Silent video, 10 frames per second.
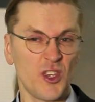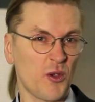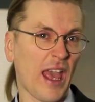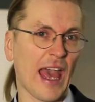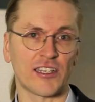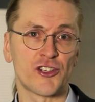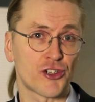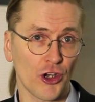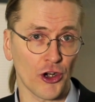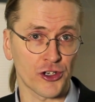you can't
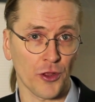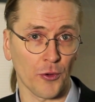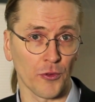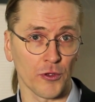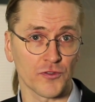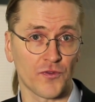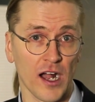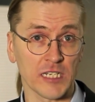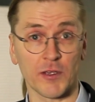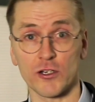search through those
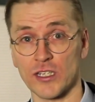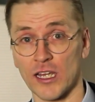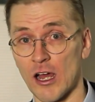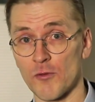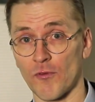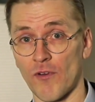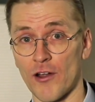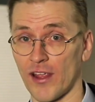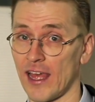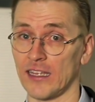files because the cloud
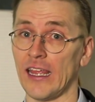provider can't